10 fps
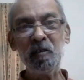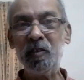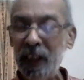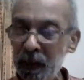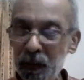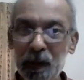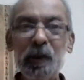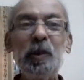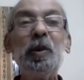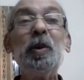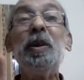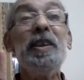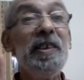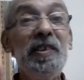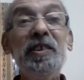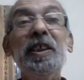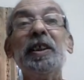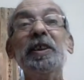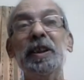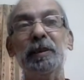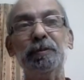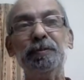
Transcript: that also is yajna.